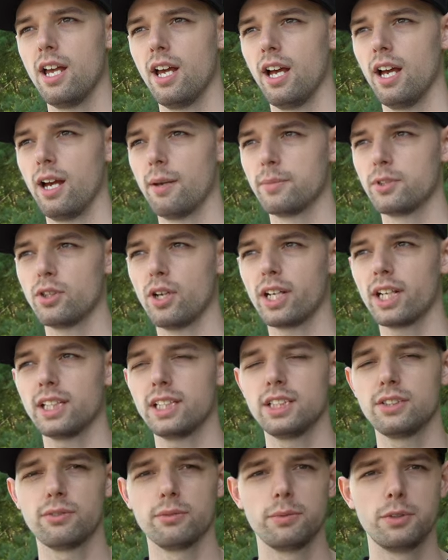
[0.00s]
Um, so I got
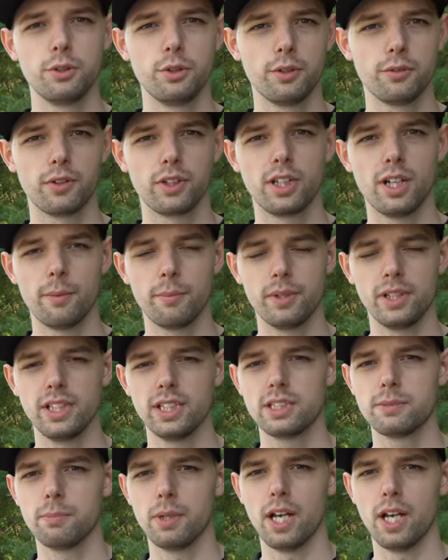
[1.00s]
these from two different companies,